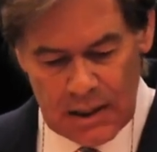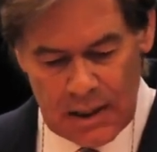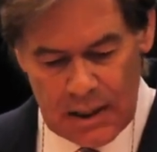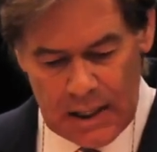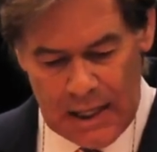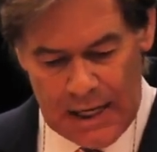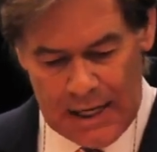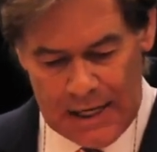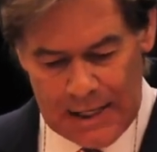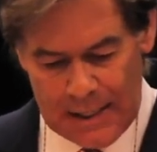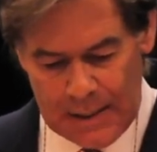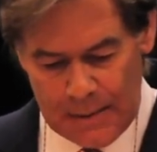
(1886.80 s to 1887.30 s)

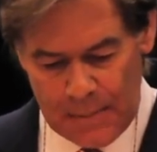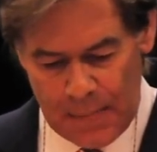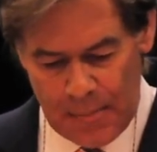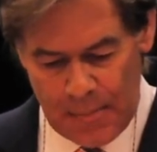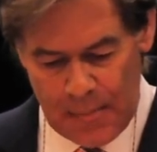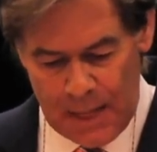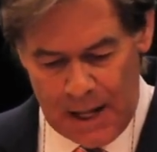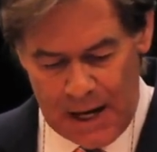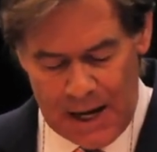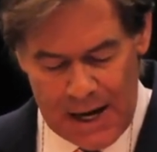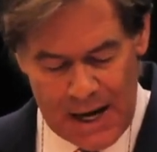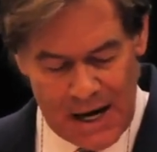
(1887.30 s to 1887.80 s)
I
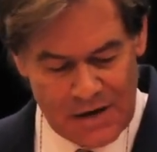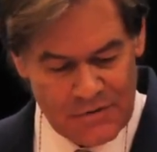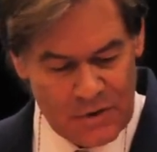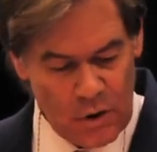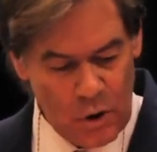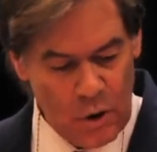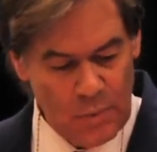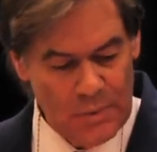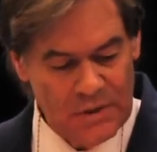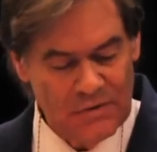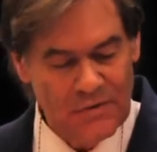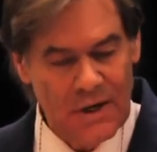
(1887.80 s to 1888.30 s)
have a
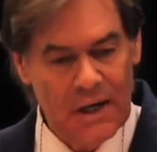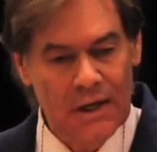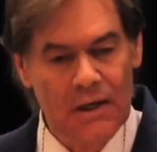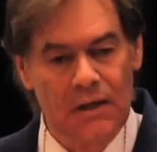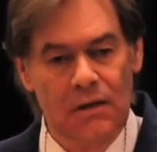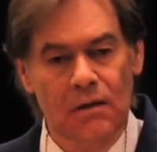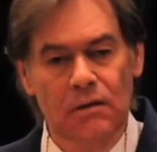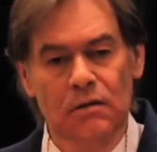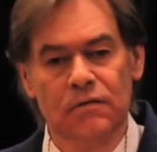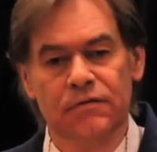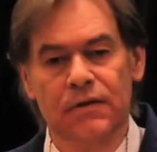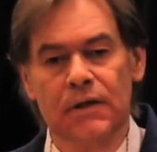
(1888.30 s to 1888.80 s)
home in
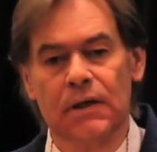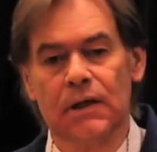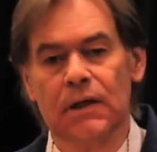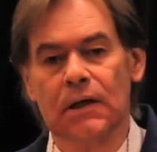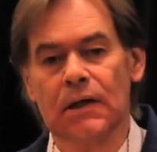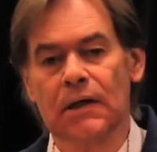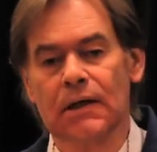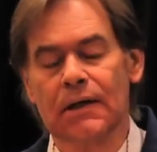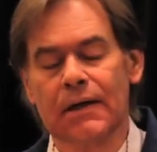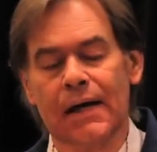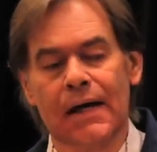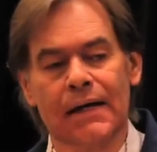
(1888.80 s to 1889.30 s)
Vancouver,
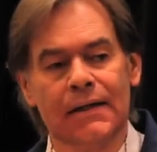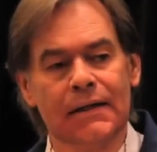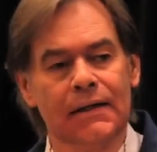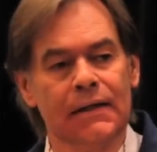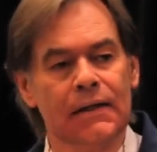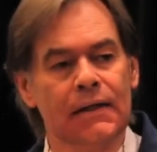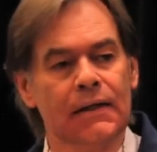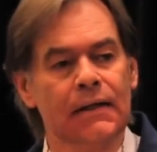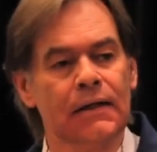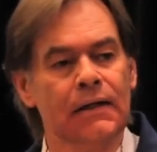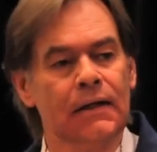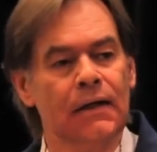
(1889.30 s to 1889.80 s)

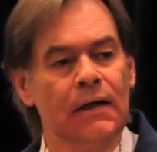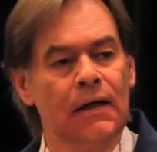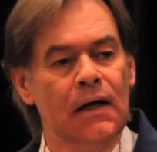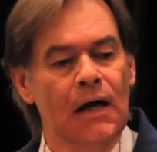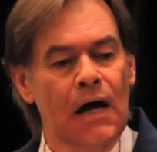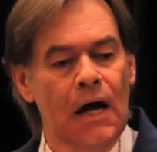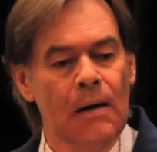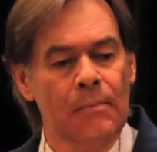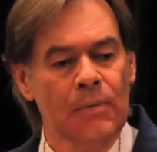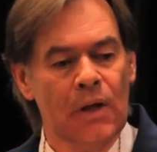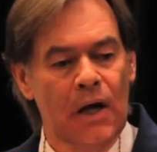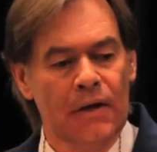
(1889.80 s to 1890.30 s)
Canada.
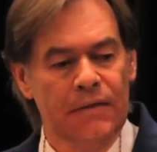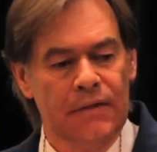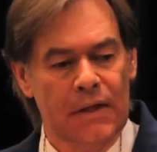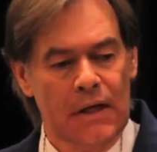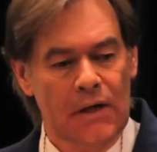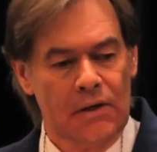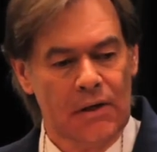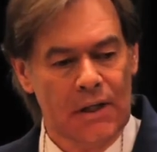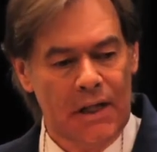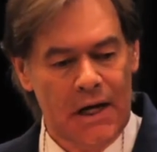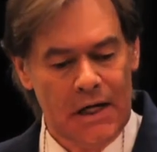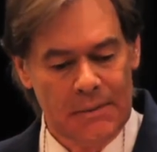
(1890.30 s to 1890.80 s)
I'm not there
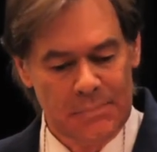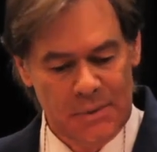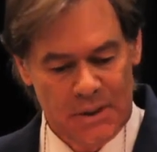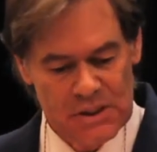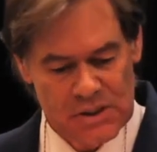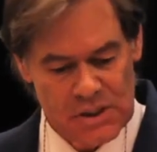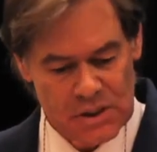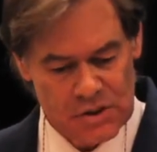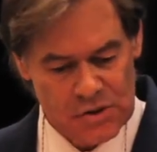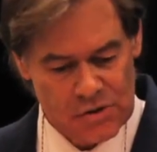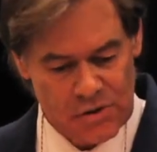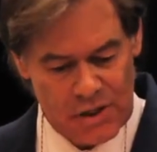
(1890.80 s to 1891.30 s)
a lot because
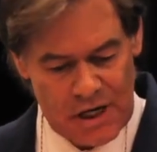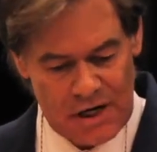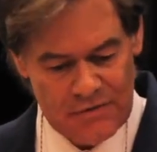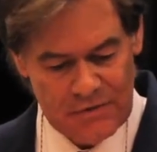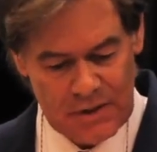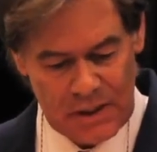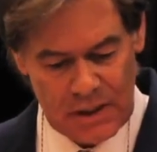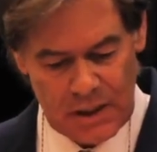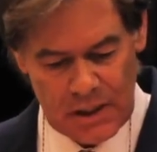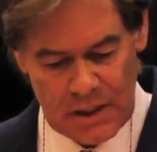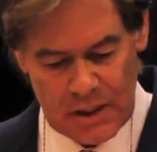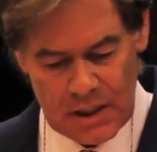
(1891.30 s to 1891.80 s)
I
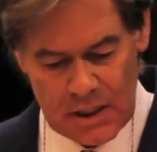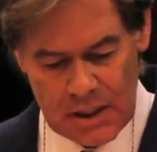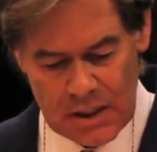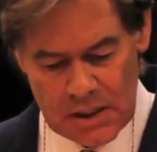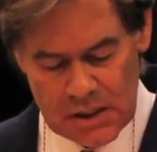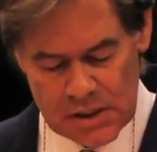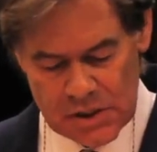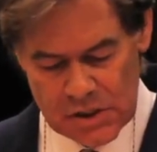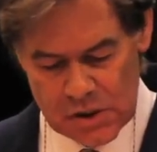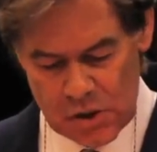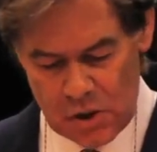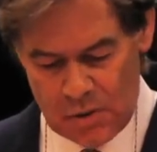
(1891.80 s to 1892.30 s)
travel
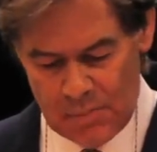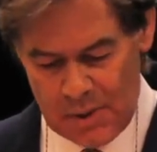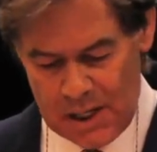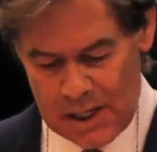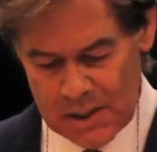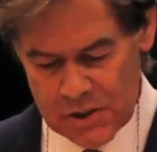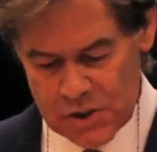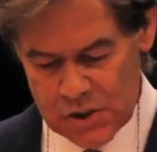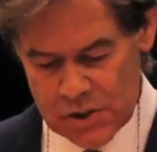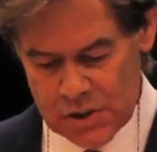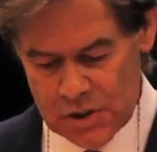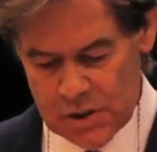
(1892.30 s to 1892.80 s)
so
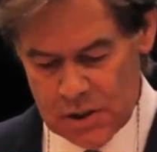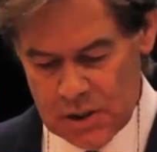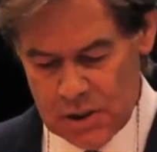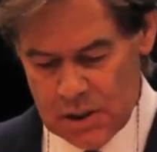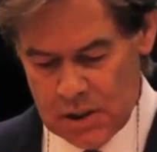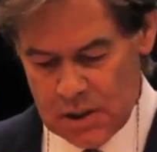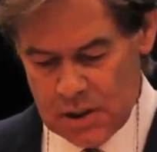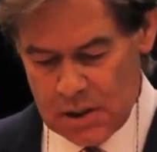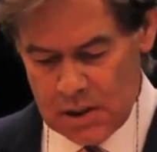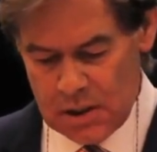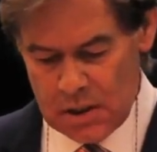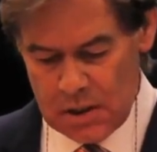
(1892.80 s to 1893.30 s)
much.
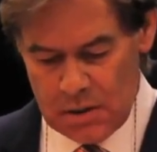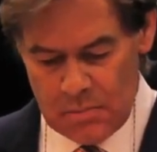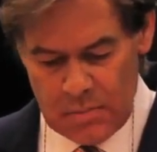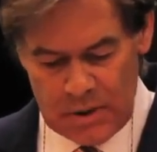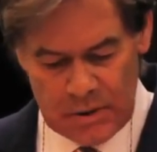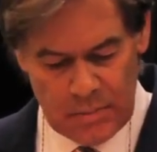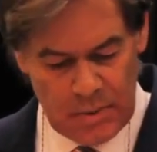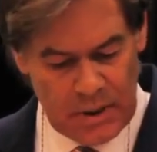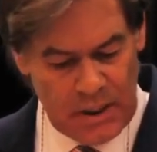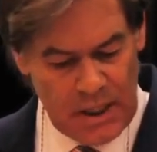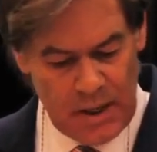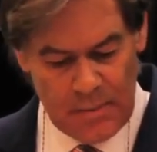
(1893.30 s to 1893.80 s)
But
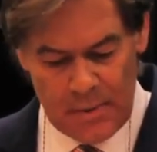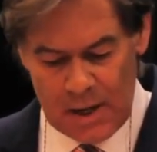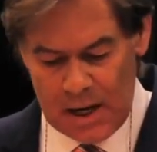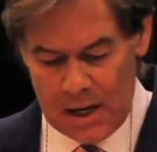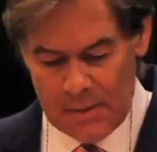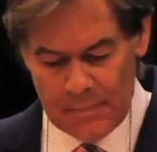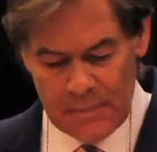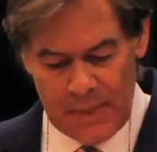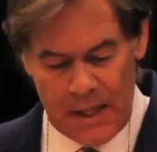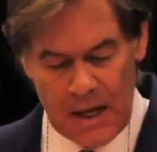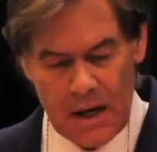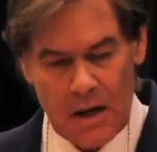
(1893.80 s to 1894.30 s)
whenever I'm
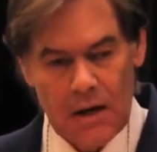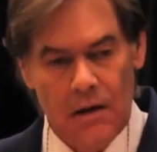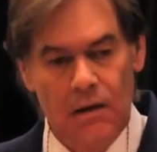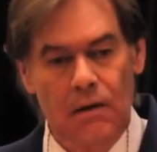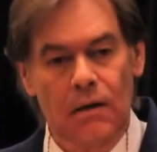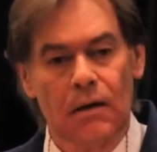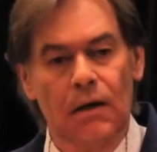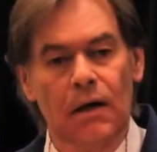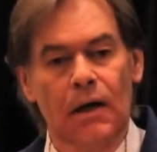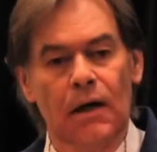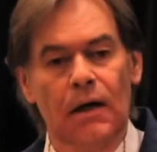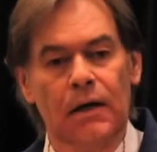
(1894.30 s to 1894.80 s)
there,
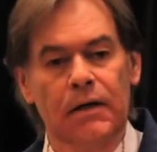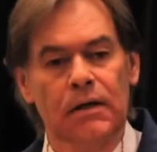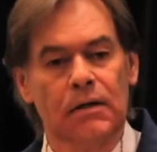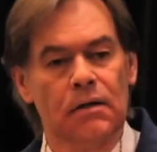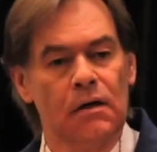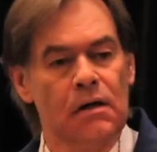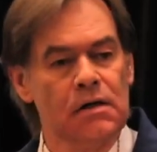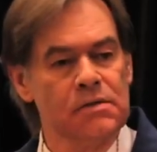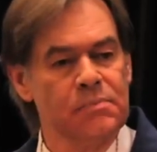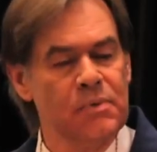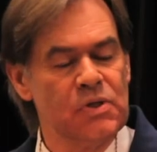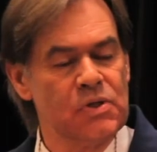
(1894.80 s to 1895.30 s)
he
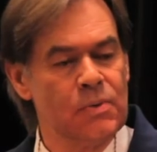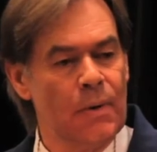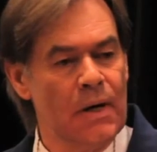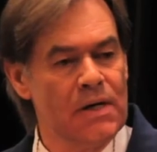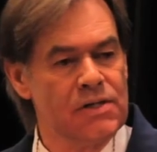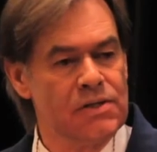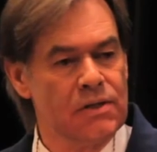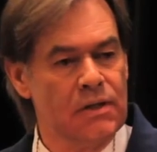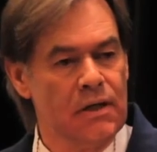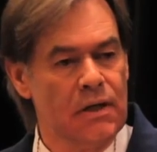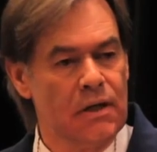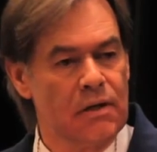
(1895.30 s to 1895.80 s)
calls me twice
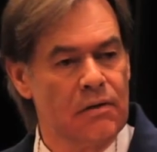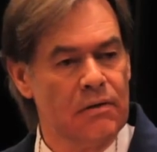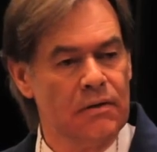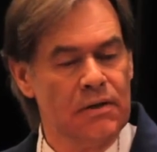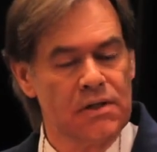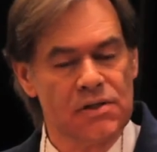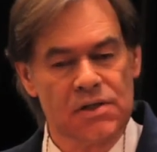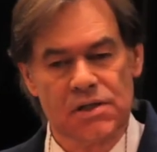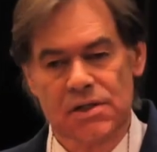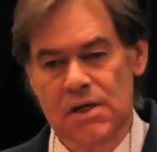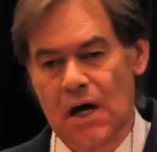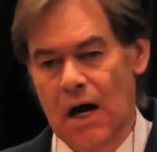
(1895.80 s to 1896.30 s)
a year, and
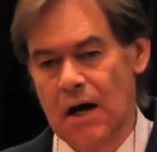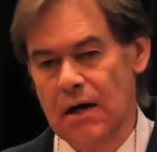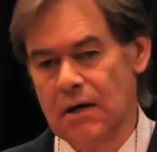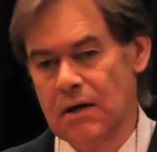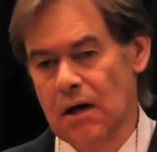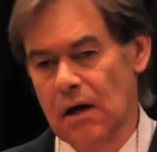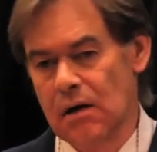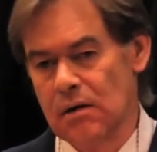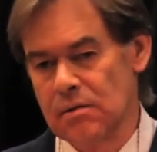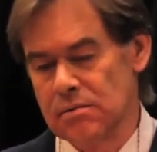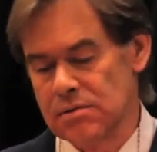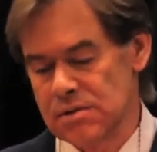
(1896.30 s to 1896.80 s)
this is how it
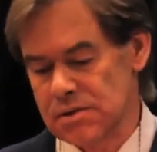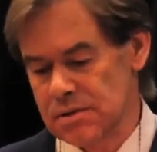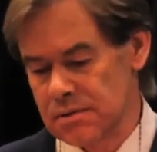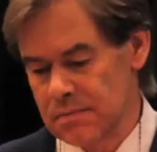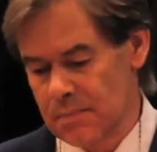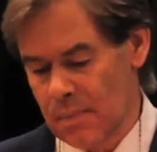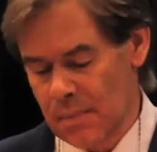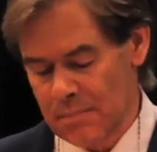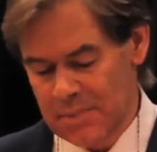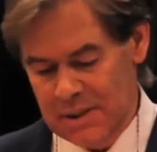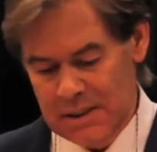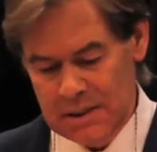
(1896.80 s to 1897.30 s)
goes.
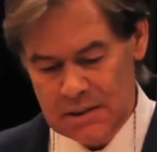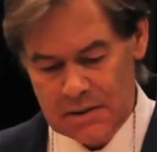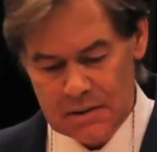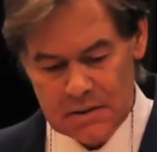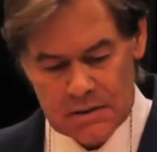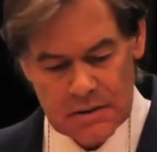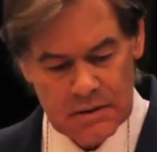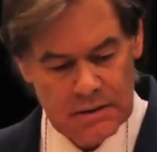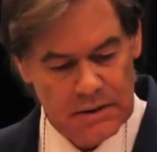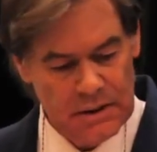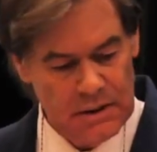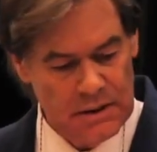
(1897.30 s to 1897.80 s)
Peter,
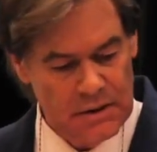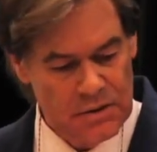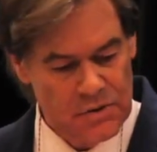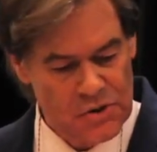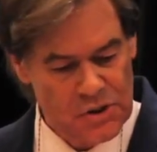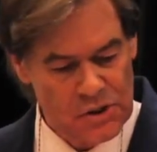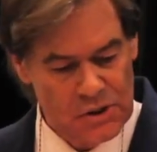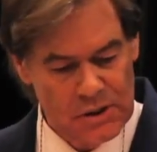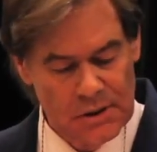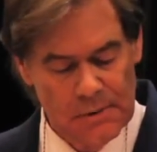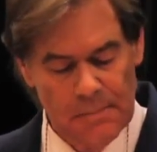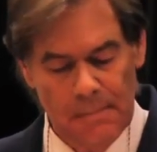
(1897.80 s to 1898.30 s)
the
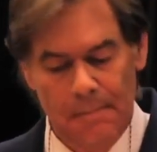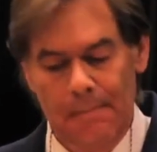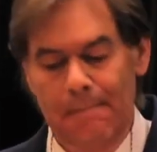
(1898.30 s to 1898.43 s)
usual?